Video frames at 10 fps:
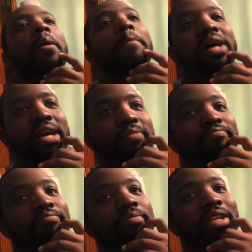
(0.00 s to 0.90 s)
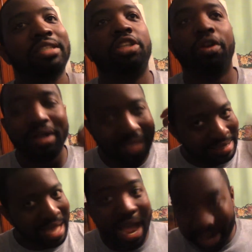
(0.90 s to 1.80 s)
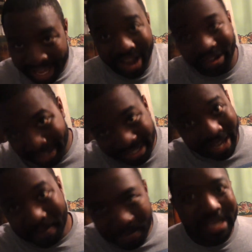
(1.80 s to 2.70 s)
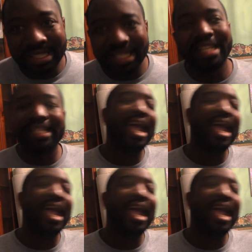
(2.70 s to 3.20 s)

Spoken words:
but considering the entire character is going to be CGI,